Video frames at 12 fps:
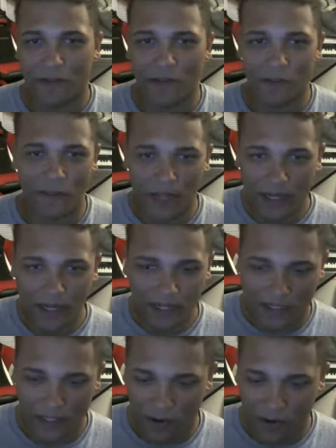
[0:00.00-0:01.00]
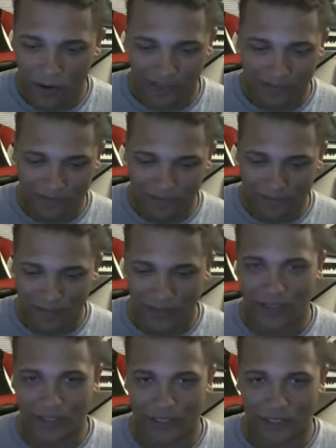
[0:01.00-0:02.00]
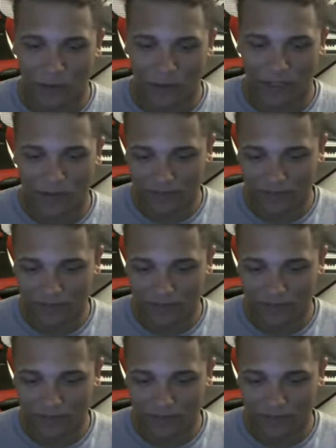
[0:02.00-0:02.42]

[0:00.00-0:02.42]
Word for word: them so okay so here's the story